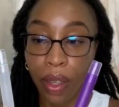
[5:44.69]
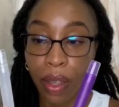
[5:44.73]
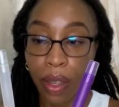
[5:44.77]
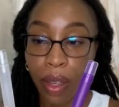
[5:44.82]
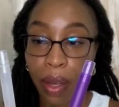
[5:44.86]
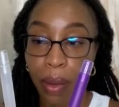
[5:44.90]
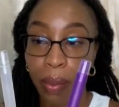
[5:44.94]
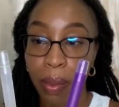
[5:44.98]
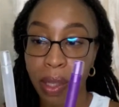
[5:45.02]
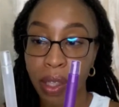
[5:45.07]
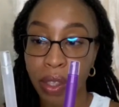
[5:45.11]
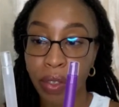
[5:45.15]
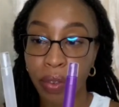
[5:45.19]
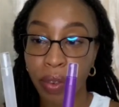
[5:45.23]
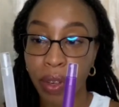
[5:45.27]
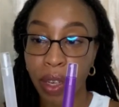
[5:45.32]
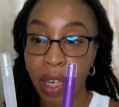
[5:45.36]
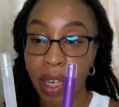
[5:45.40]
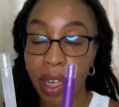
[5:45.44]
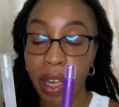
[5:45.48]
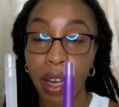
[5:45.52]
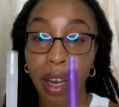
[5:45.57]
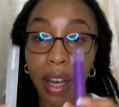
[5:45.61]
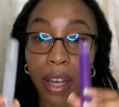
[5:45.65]
it was
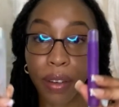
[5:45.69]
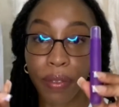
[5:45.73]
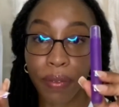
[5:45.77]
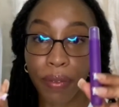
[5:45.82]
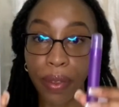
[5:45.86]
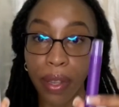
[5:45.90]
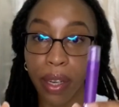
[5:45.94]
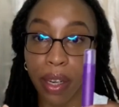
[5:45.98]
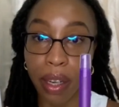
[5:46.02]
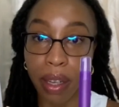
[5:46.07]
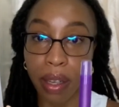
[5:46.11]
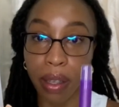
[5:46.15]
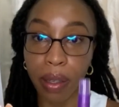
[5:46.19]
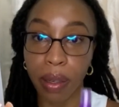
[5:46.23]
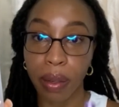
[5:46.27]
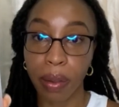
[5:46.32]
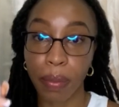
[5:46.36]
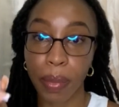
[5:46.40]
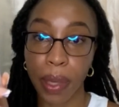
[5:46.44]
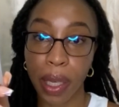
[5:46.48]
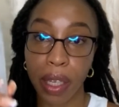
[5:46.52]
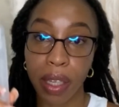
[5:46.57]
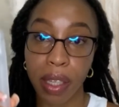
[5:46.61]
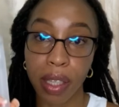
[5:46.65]
really convenient
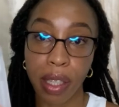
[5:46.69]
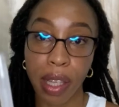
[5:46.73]
because